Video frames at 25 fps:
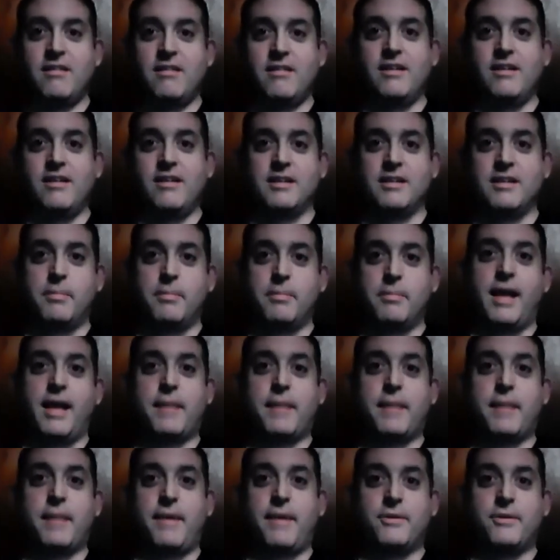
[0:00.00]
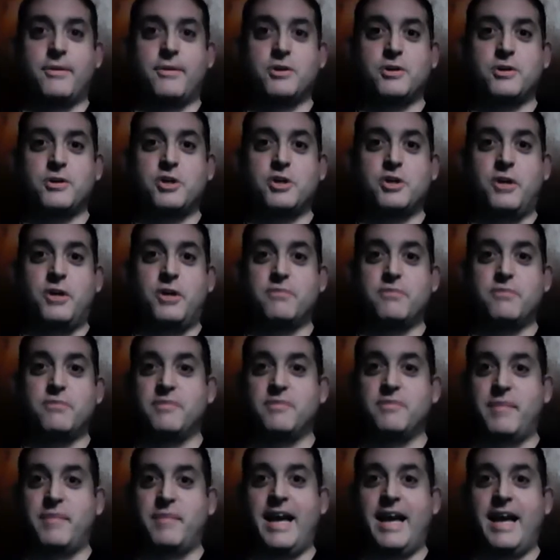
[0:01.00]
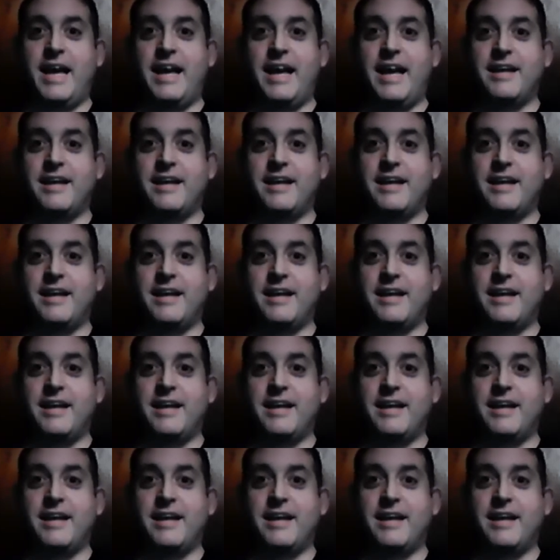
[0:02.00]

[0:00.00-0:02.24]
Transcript: you get the black powder show from that.